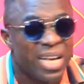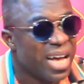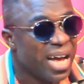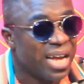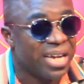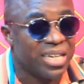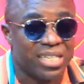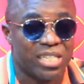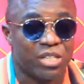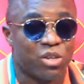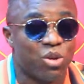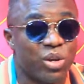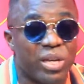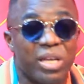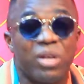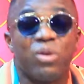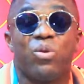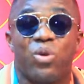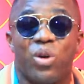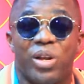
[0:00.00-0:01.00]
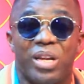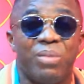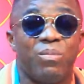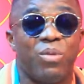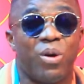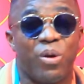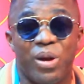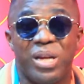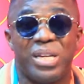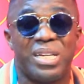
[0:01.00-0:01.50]
And it is looking good on him
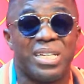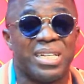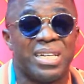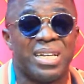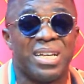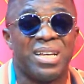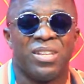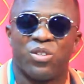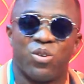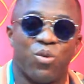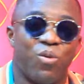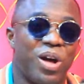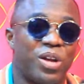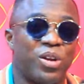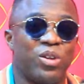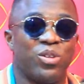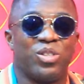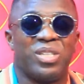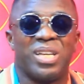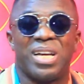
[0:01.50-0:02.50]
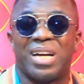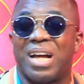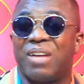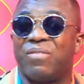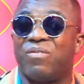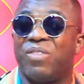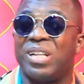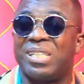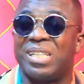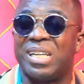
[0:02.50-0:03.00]
already. So why don't you take
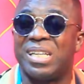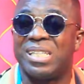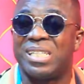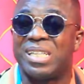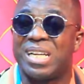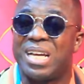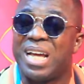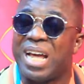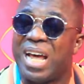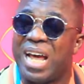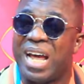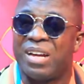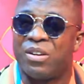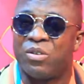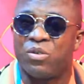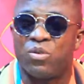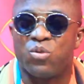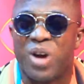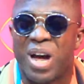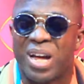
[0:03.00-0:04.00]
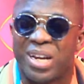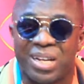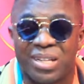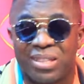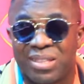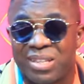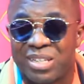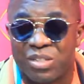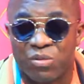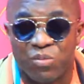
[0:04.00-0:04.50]
advantage and do other
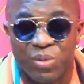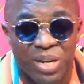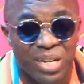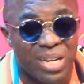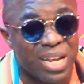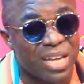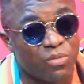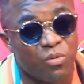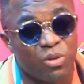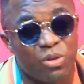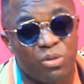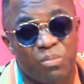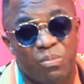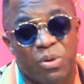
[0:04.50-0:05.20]
things with it as well?